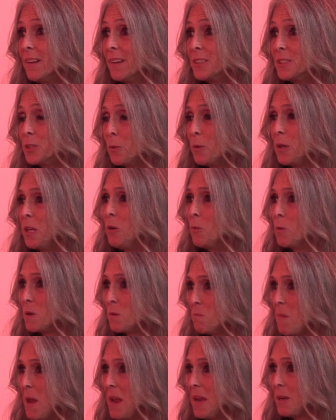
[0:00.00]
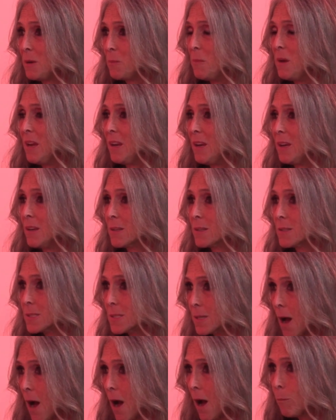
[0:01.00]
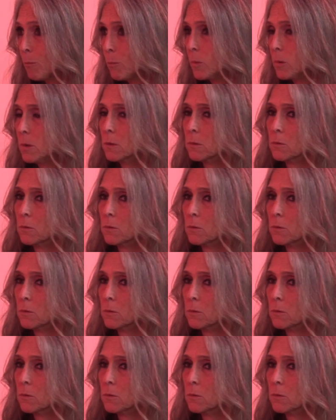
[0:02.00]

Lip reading: So he would make me stop,